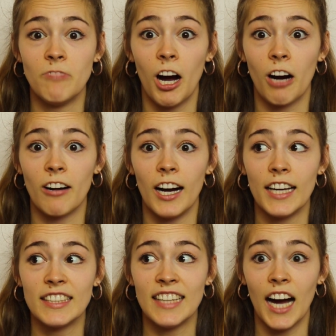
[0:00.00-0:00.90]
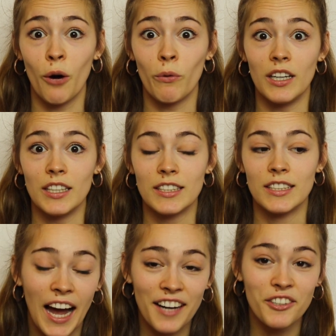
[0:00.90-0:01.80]
all right, now what?
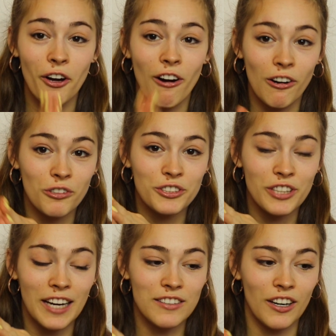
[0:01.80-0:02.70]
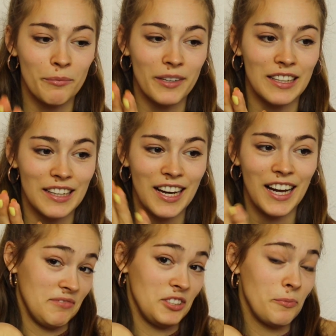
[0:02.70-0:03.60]
I don't know how old you guys are, but
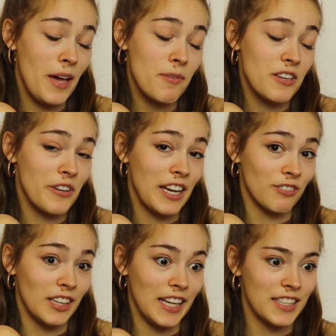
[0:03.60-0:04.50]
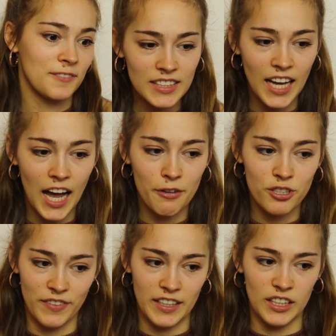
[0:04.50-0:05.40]
you maybe you can relate. I
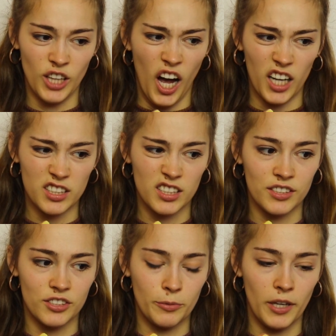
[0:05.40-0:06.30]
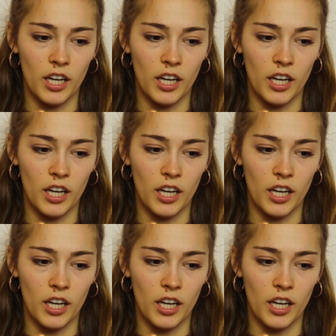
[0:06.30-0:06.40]
was very lost, to be